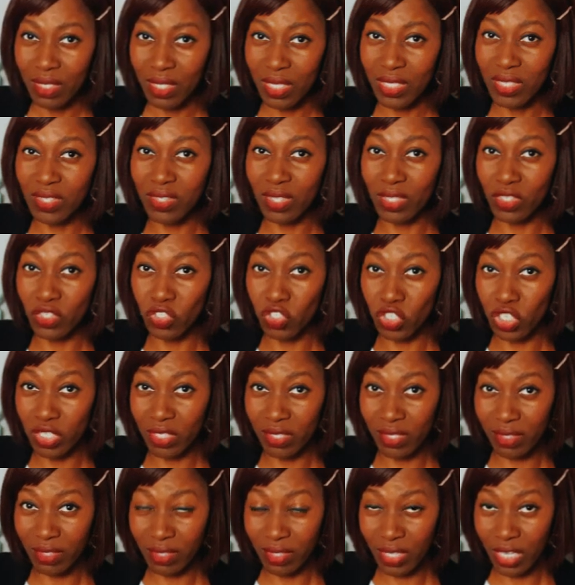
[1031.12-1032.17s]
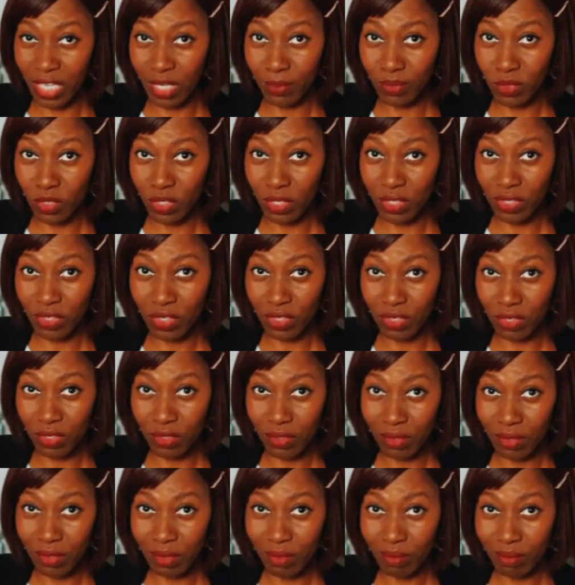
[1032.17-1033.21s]
it's that Jesus came to this
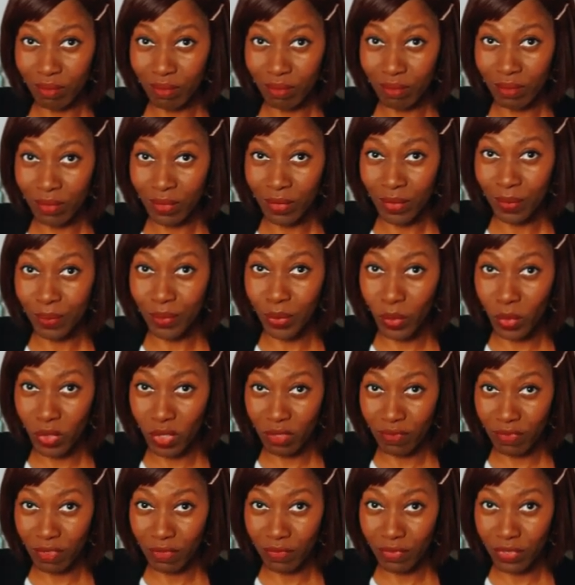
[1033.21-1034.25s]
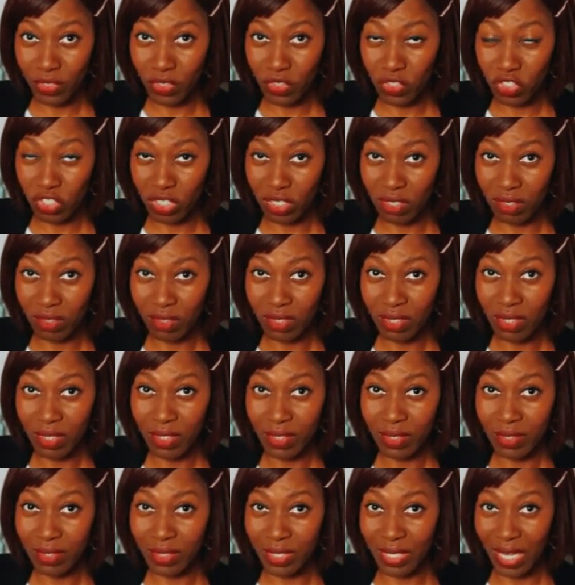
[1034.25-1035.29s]
earth, born of a virgin,
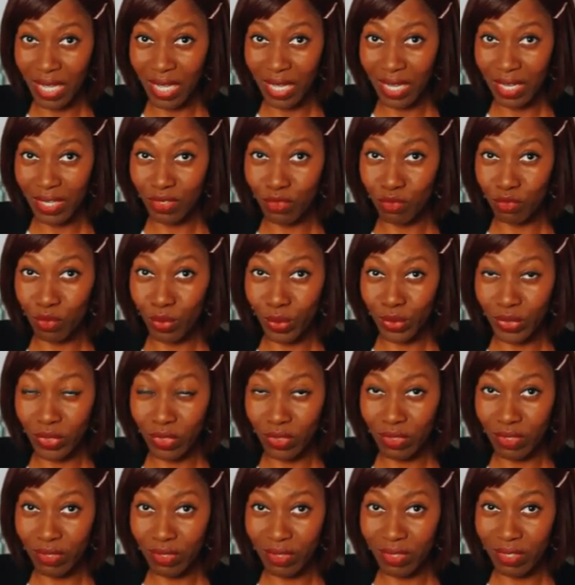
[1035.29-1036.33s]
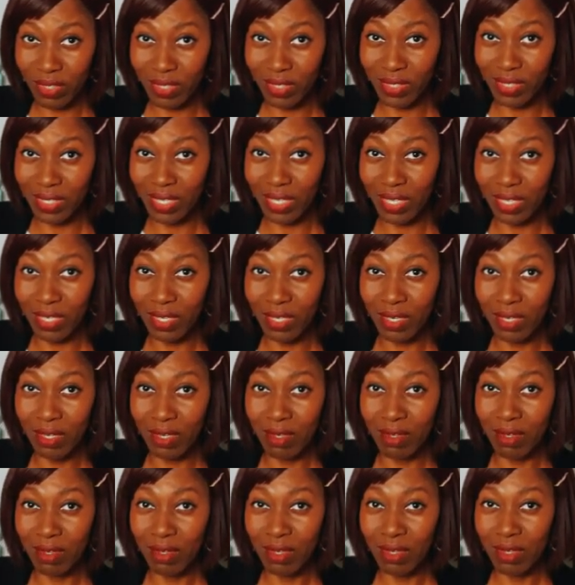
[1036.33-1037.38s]
died, rose on the third day,
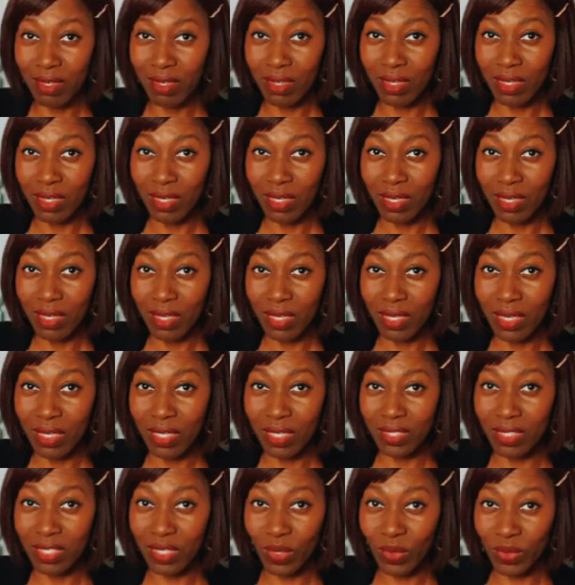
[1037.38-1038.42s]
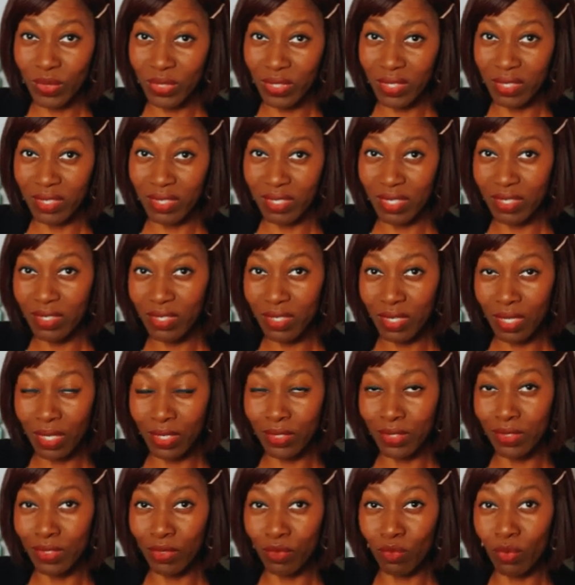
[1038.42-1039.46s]
is now seated
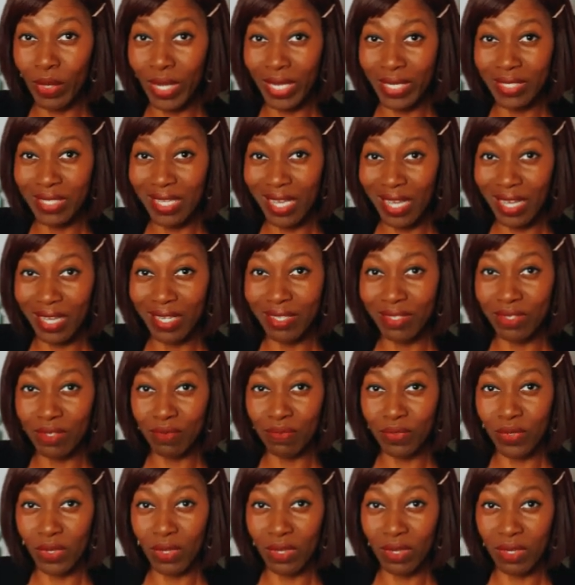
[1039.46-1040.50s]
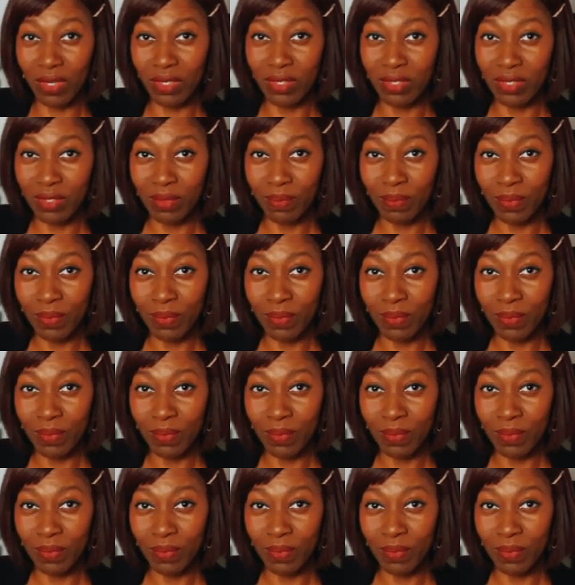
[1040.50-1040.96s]
at the right hand of God,